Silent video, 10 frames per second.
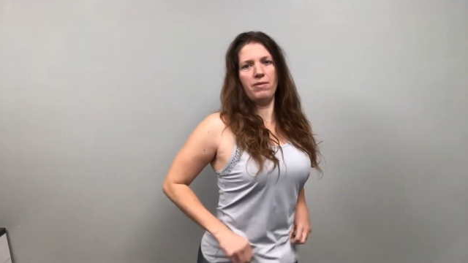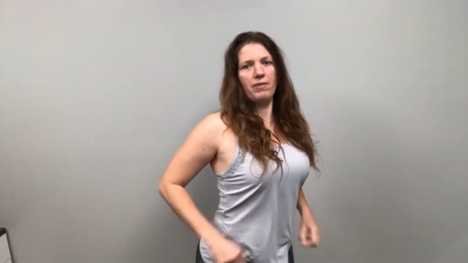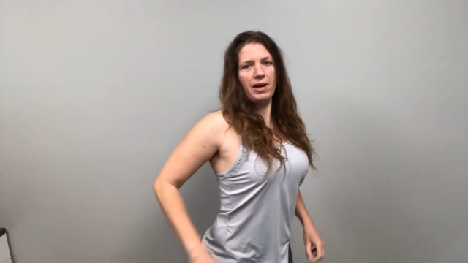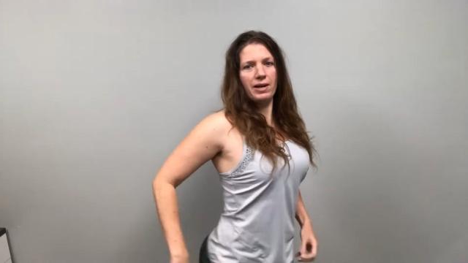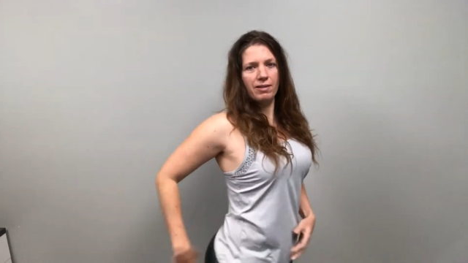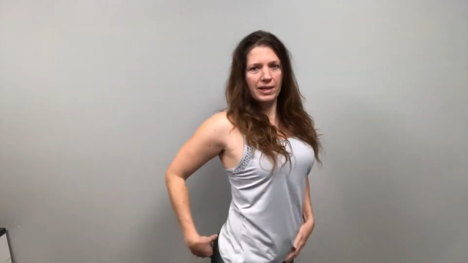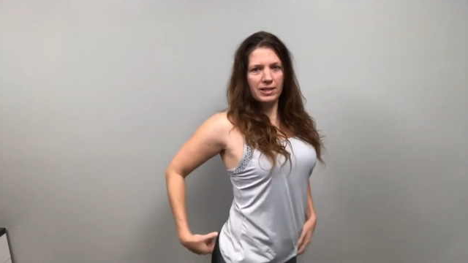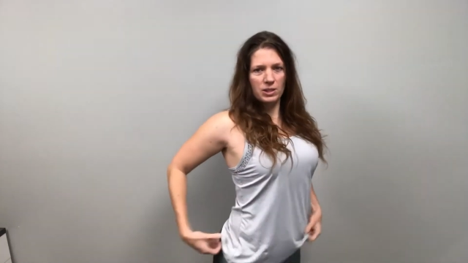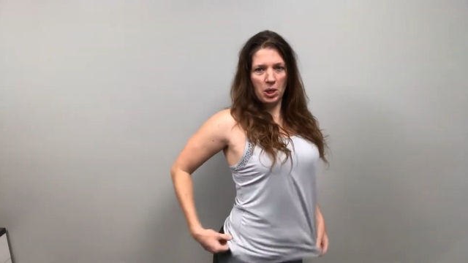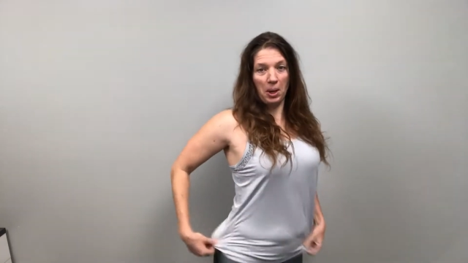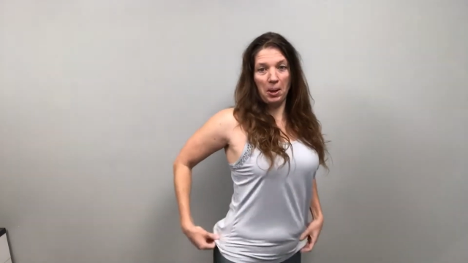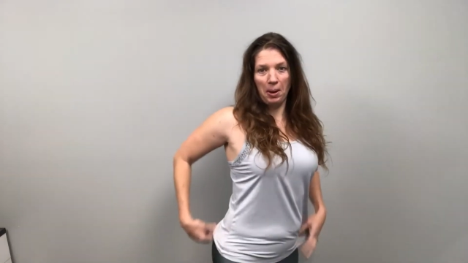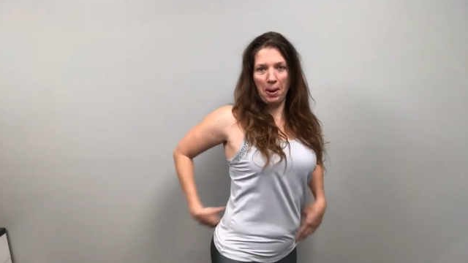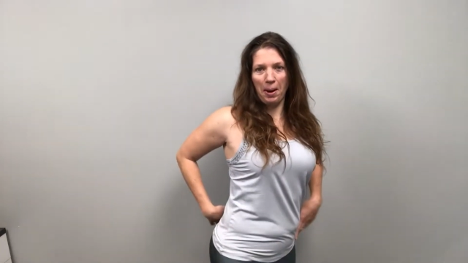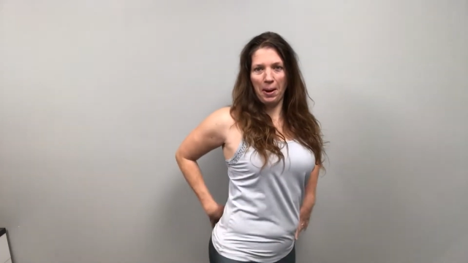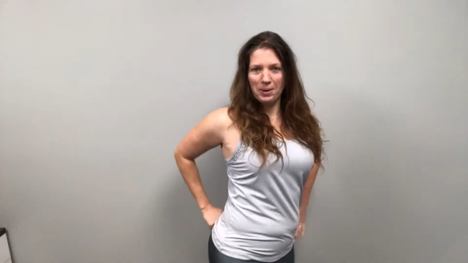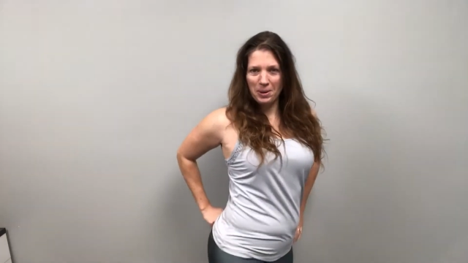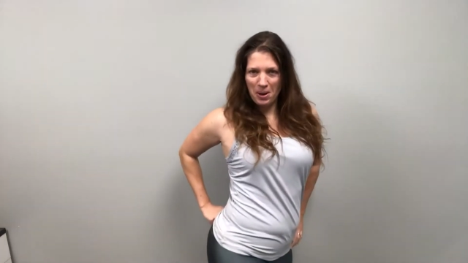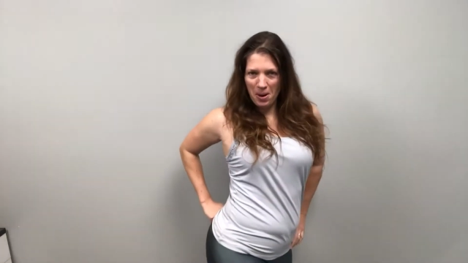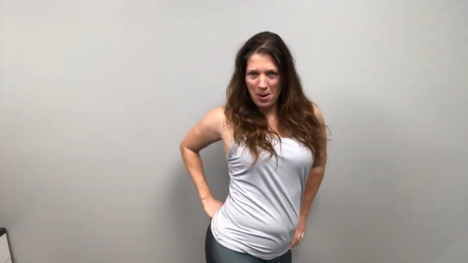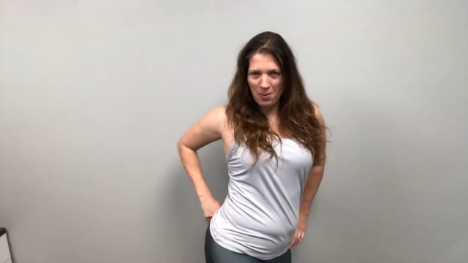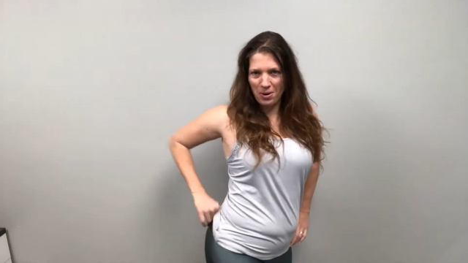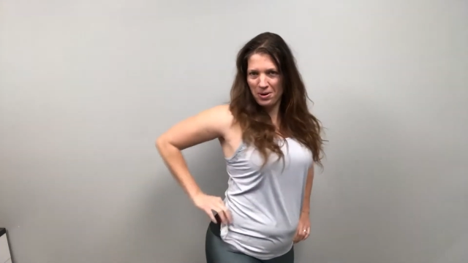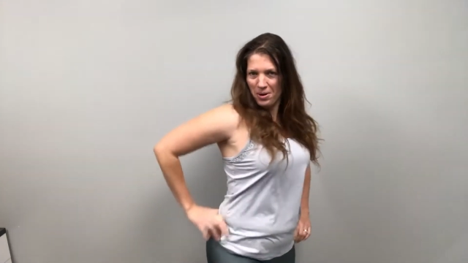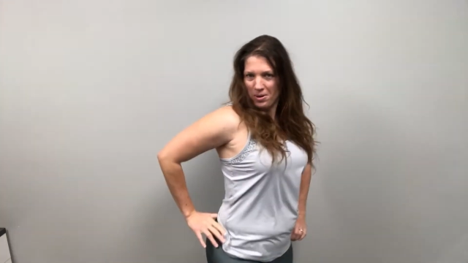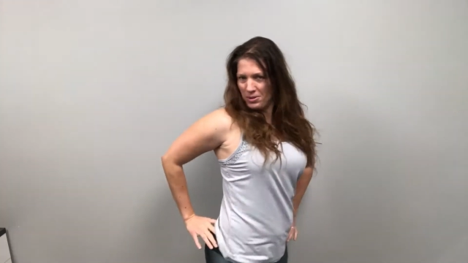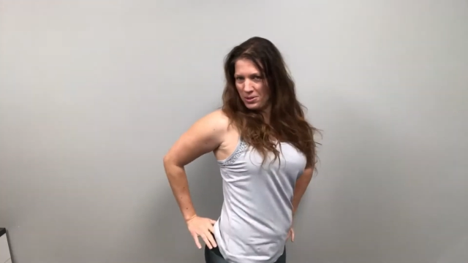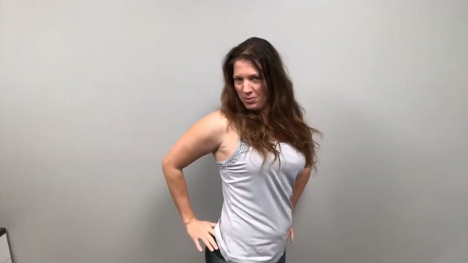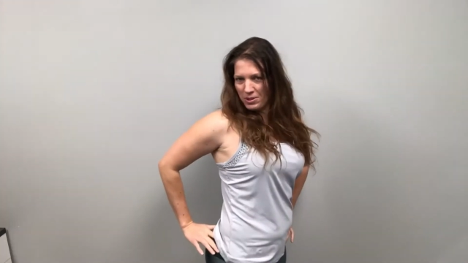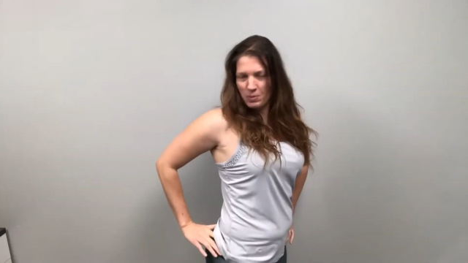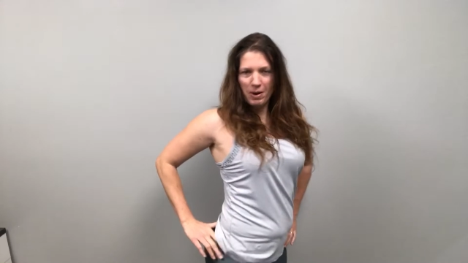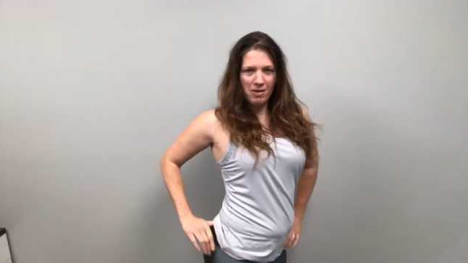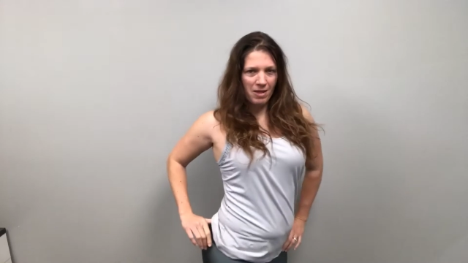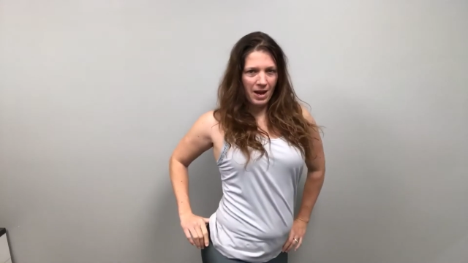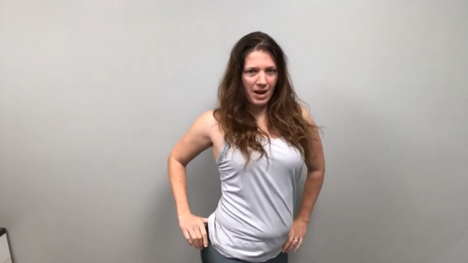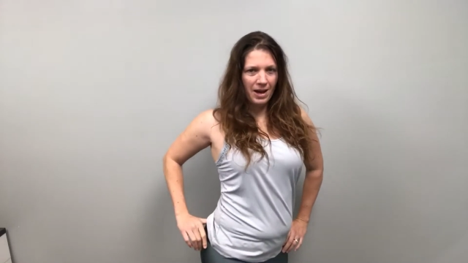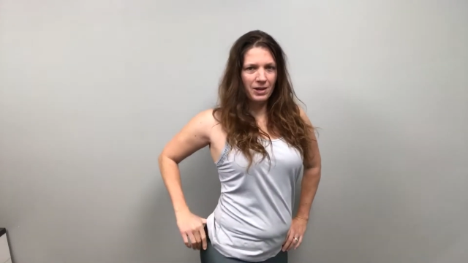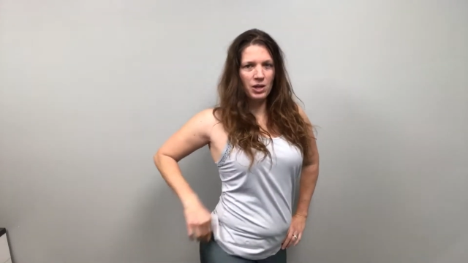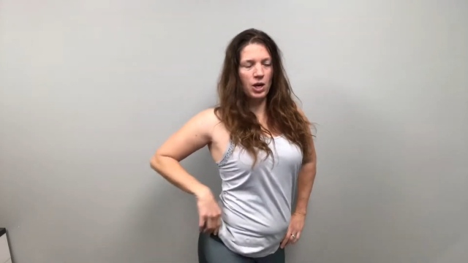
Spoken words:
I like suck it in, or do this, wear that,